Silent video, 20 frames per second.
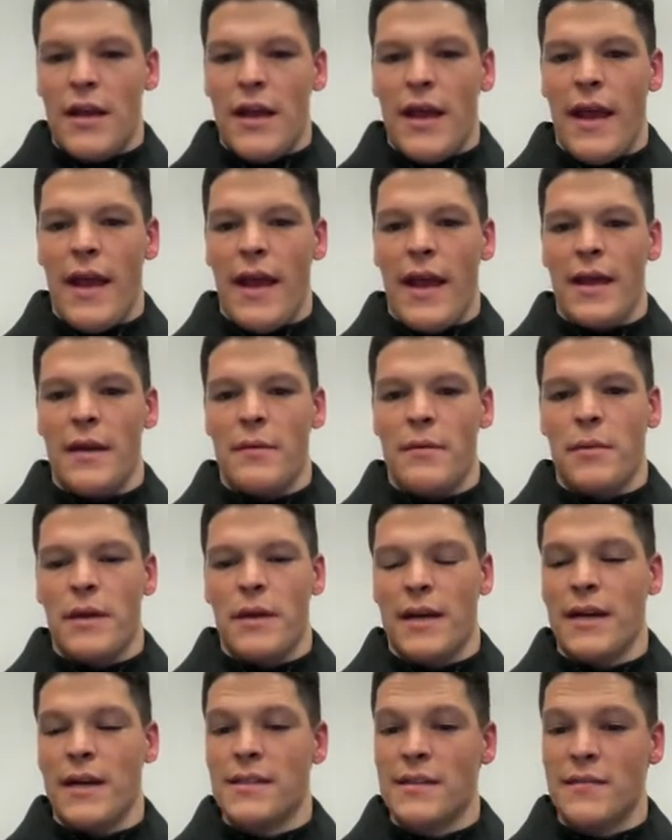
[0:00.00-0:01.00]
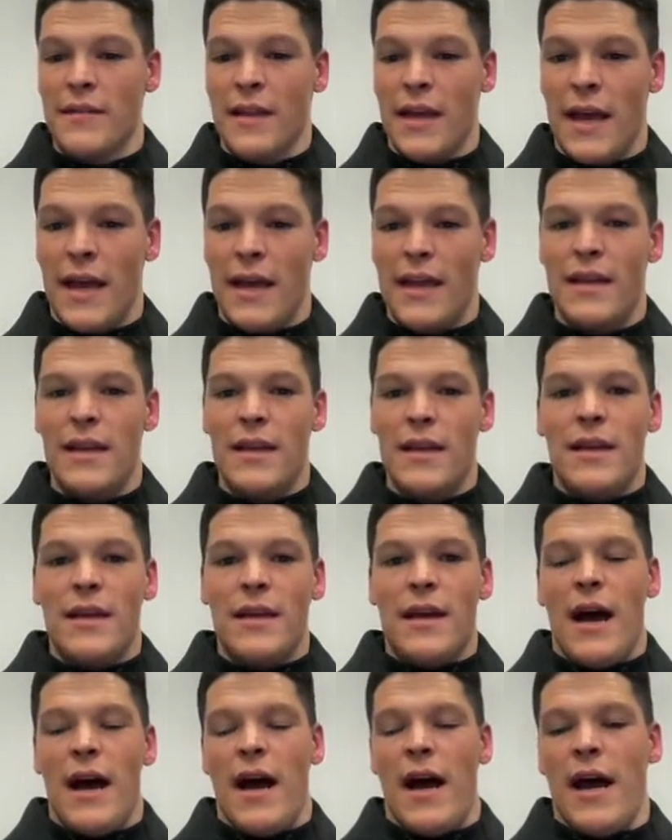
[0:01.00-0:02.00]
And because of that,
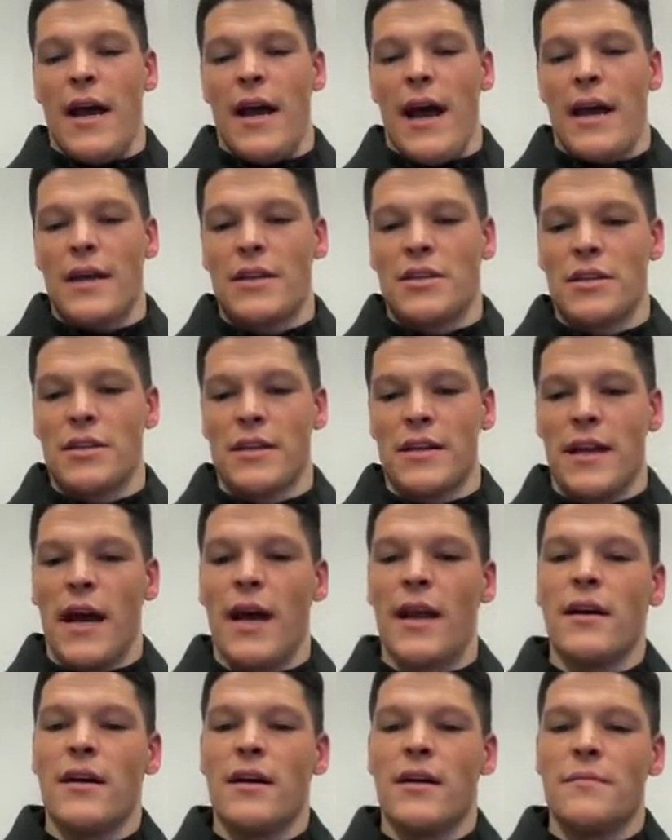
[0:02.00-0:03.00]
I actually got